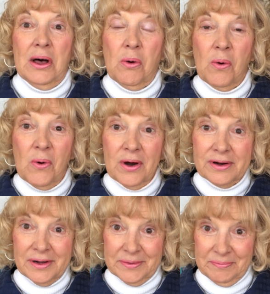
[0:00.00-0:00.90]

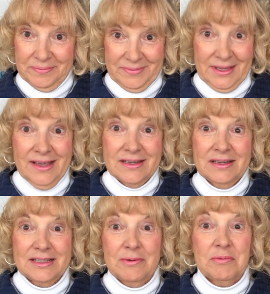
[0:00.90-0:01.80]
or
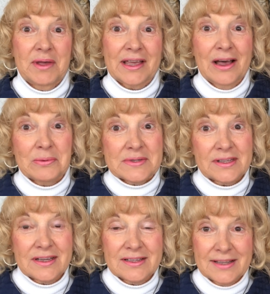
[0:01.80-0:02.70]
attended some of my
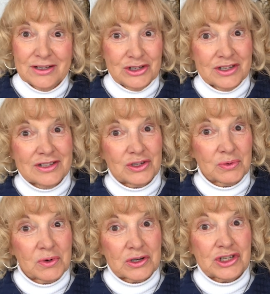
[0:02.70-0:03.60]
counseling sessions or
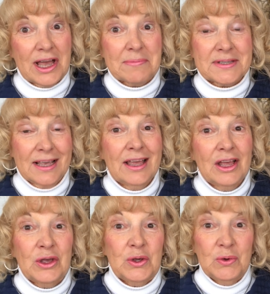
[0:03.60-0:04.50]
workshops,
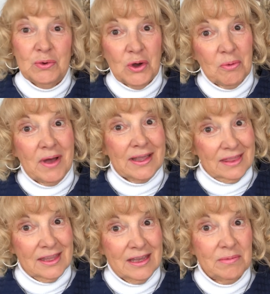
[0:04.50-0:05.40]
you know my
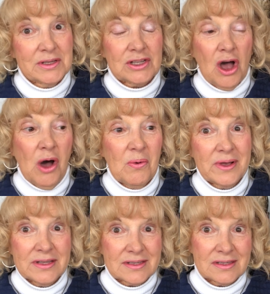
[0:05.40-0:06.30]
theme is
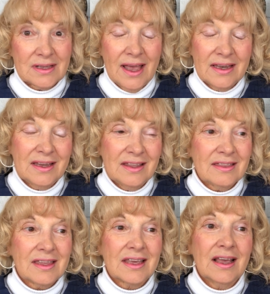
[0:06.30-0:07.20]
always
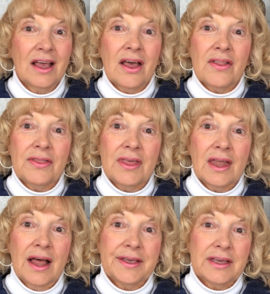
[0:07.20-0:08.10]
anything
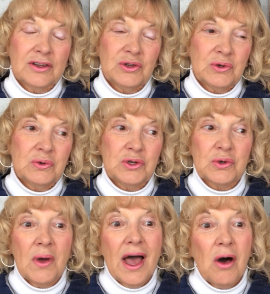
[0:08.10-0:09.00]
that I can do
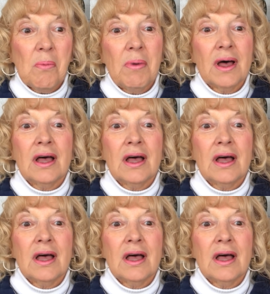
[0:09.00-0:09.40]
to help